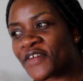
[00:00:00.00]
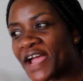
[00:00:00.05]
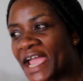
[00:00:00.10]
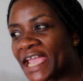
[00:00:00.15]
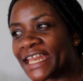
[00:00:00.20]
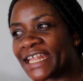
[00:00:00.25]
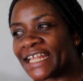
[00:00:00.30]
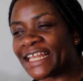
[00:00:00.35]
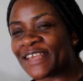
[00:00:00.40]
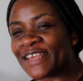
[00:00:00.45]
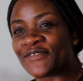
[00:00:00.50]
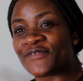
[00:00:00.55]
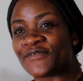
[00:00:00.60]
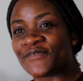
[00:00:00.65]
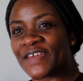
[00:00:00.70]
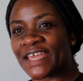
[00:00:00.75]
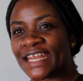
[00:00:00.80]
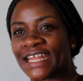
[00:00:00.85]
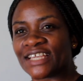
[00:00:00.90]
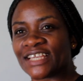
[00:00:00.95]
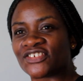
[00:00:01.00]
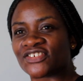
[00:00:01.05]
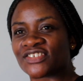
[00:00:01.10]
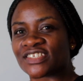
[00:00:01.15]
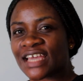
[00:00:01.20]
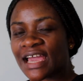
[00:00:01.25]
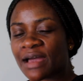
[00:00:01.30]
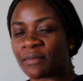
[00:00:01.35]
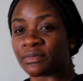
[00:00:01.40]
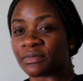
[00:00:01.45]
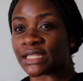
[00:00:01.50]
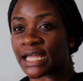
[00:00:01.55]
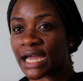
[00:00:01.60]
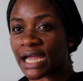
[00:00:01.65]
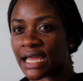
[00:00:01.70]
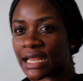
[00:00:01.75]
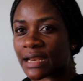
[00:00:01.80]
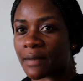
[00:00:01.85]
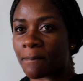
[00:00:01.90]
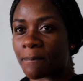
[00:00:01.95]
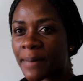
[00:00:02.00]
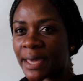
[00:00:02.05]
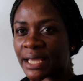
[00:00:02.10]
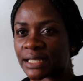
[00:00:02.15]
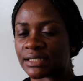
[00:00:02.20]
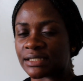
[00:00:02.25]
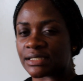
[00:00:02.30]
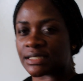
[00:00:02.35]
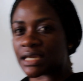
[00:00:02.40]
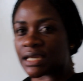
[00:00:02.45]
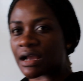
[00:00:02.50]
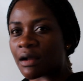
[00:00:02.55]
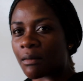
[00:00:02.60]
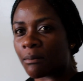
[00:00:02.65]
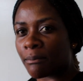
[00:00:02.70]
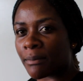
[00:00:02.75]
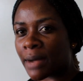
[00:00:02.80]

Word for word: finally finished. I'm done painting